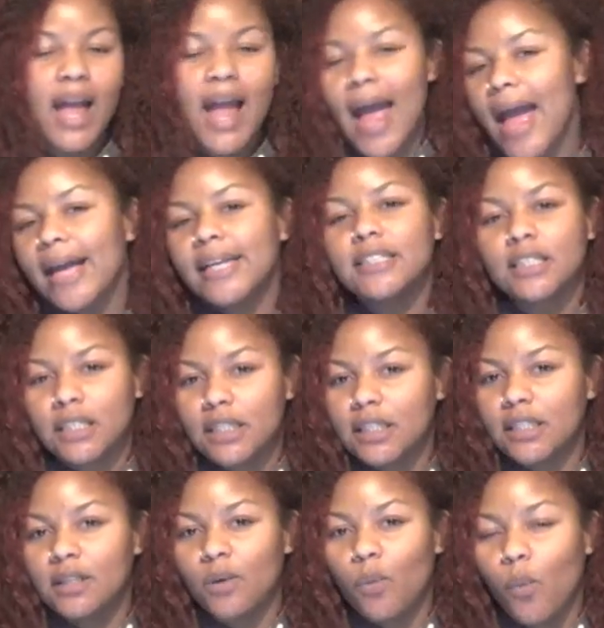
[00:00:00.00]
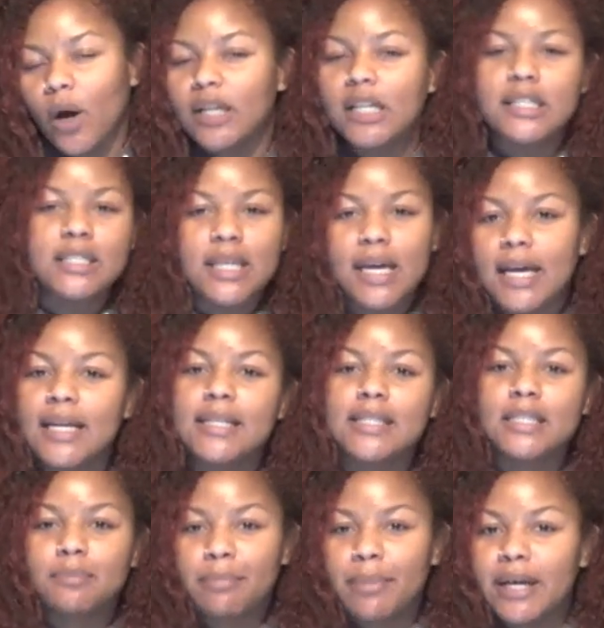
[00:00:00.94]
Ashley, one of
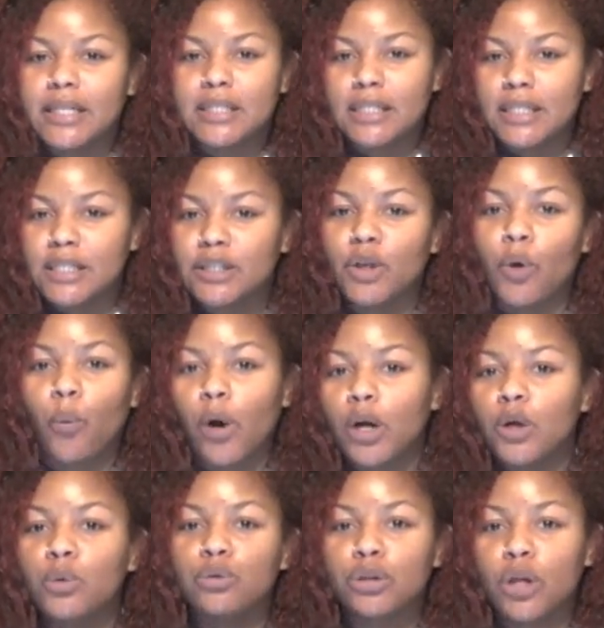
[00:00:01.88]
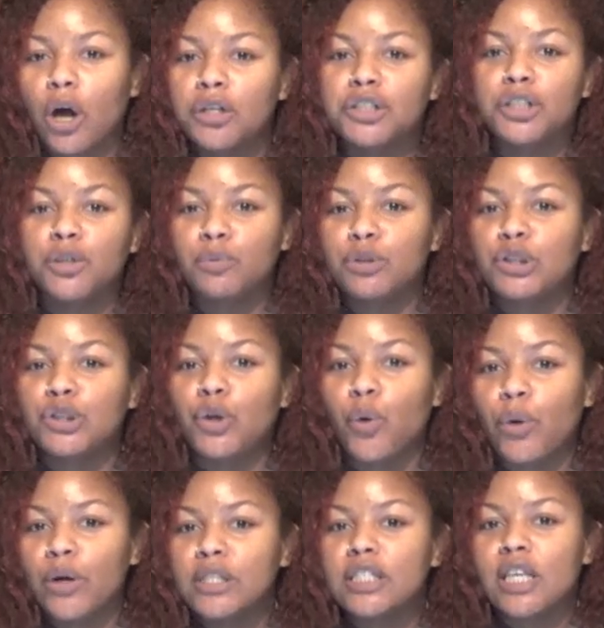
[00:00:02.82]
Ted's mixies, the one who thought she was
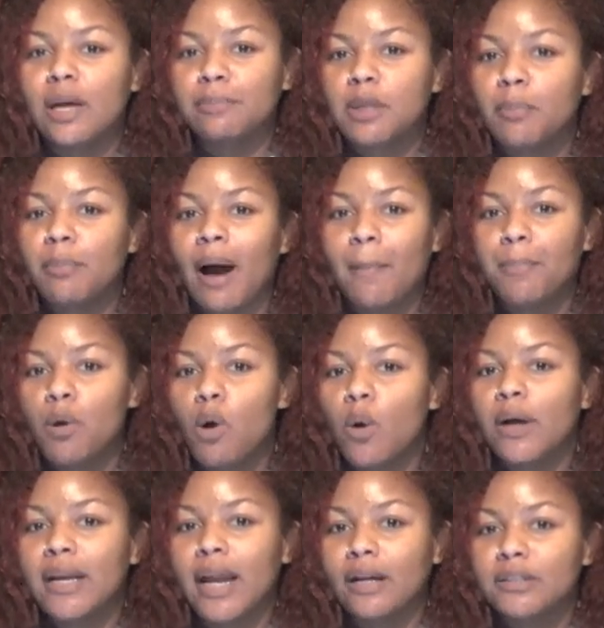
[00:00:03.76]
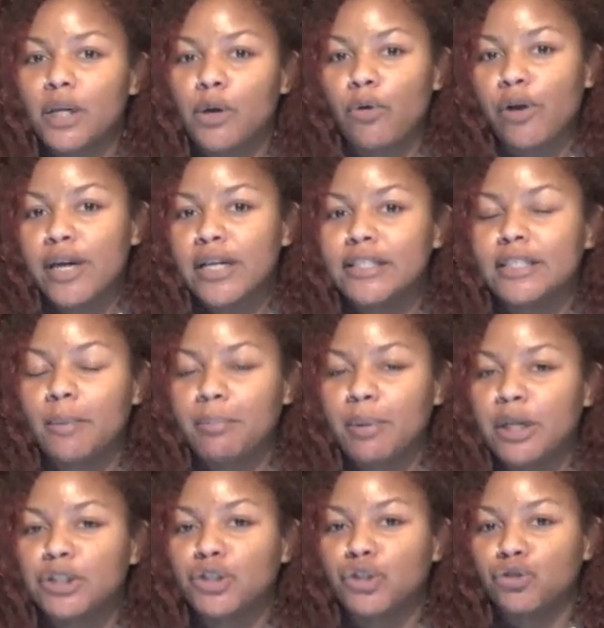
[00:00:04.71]
doing something by pouring out the crazy
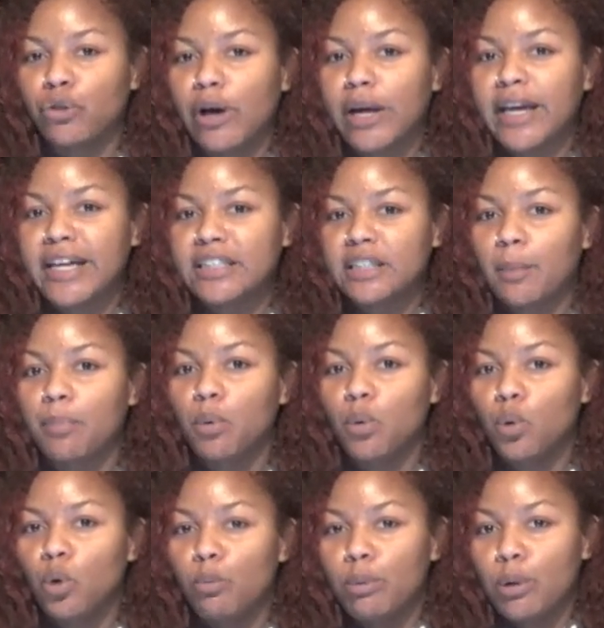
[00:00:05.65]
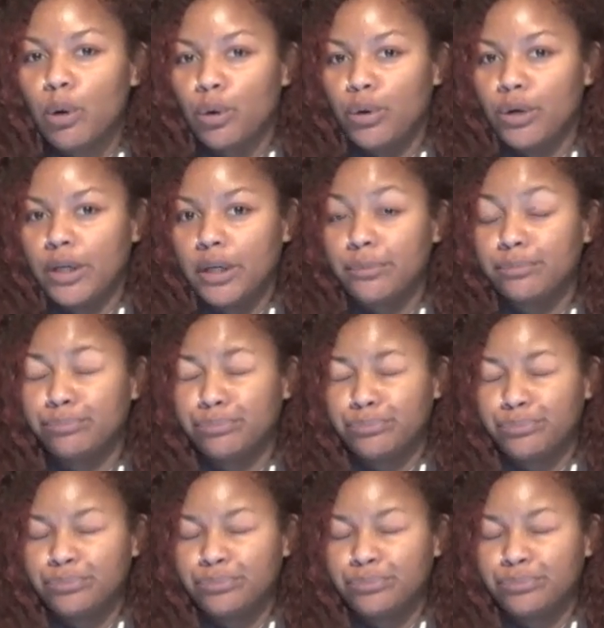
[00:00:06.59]
bitch drink at the pool party.